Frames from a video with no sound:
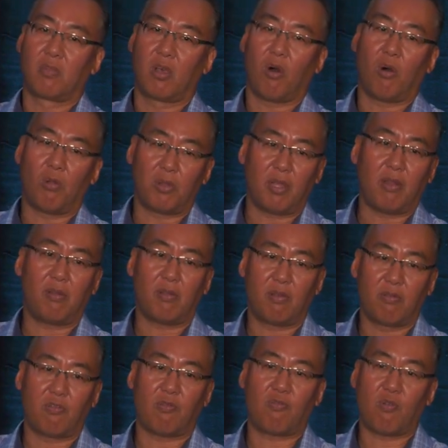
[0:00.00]
Hold it
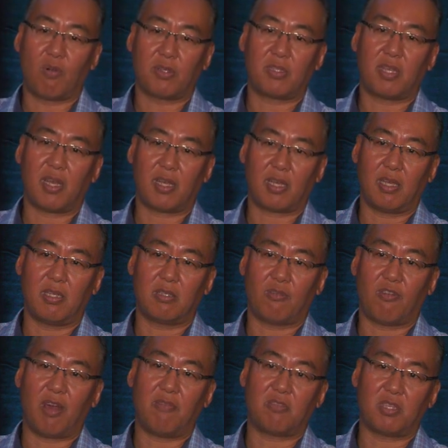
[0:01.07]
for 4 seconds,
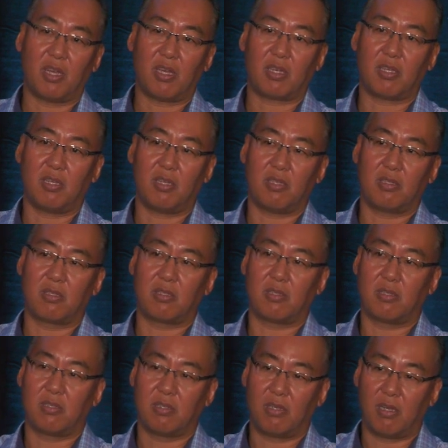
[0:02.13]
5 seconds,
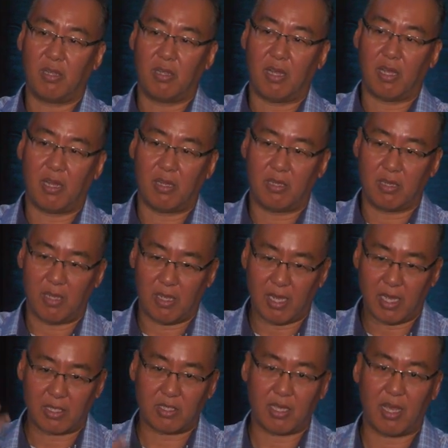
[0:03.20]
and then
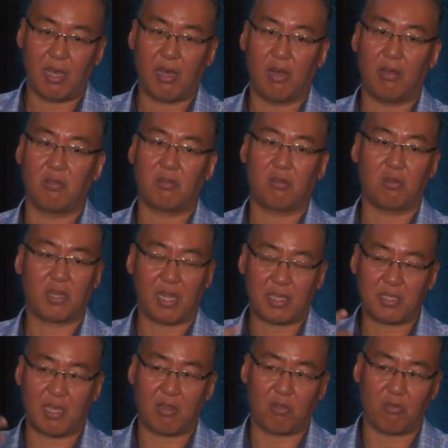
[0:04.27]
exhale. You can
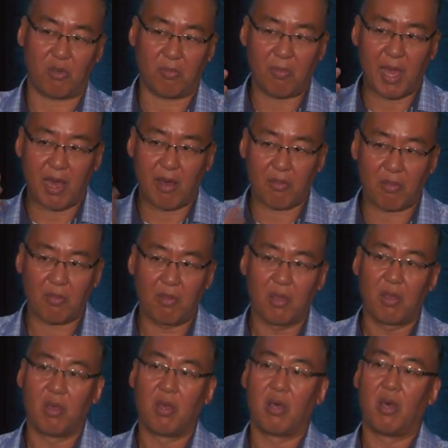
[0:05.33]
exhale through your mouth.
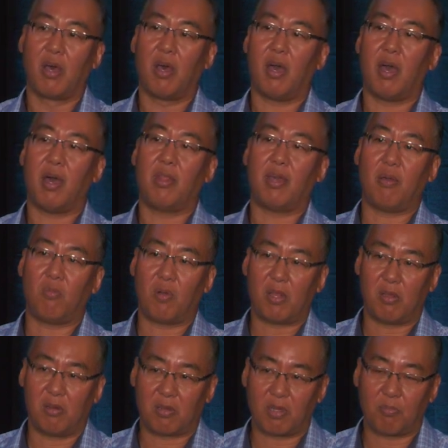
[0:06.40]
And then
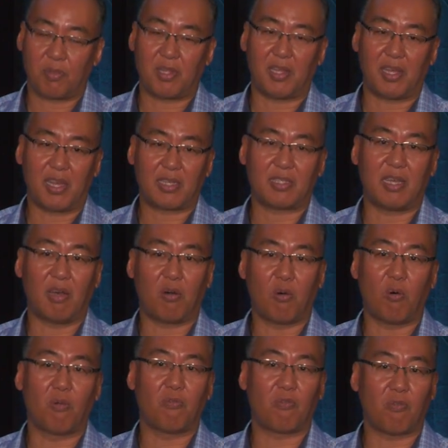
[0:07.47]
when you completely exhale,
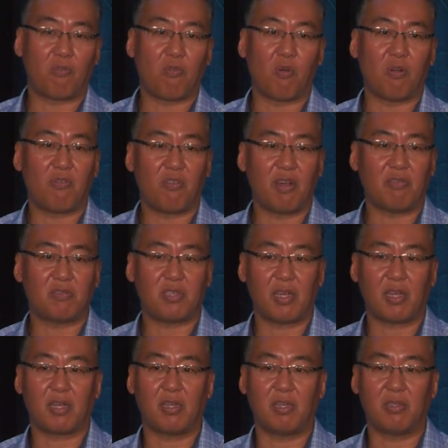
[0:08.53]
hold for 4 or 5
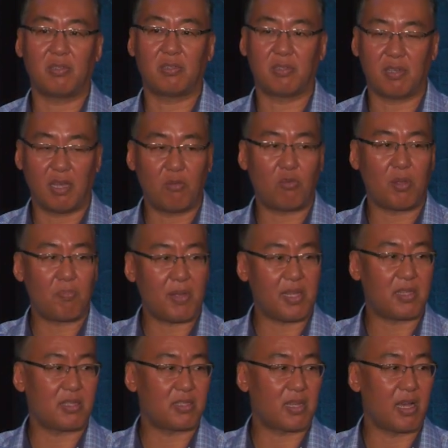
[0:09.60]
seconds and
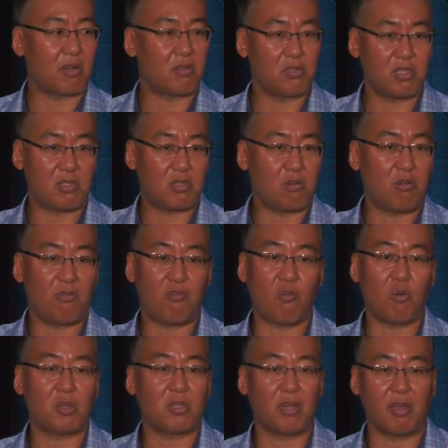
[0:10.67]
repeat the cycle, and just do it
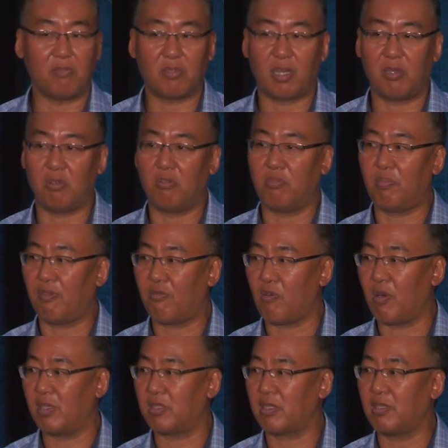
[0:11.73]
4 times. I do it
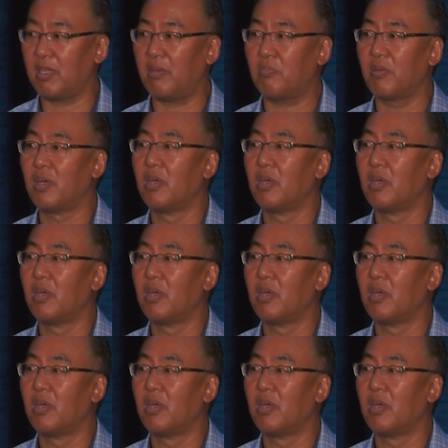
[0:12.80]
before I sleep.